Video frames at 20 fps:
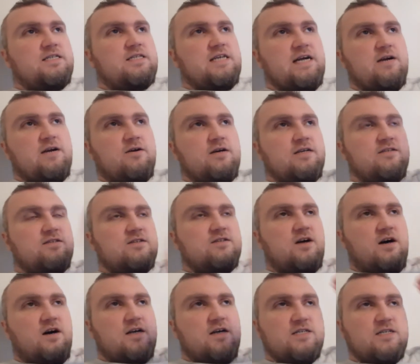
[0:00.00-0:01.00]
Tara is
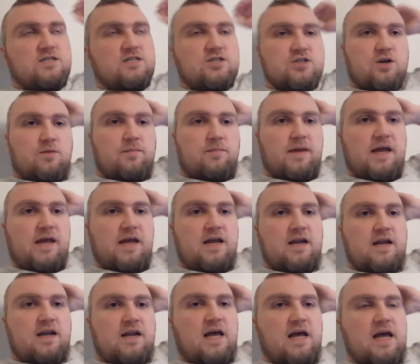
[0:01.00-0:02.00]
talking to
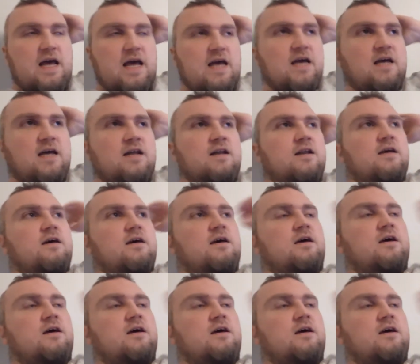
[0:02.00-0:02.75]
Charmaine and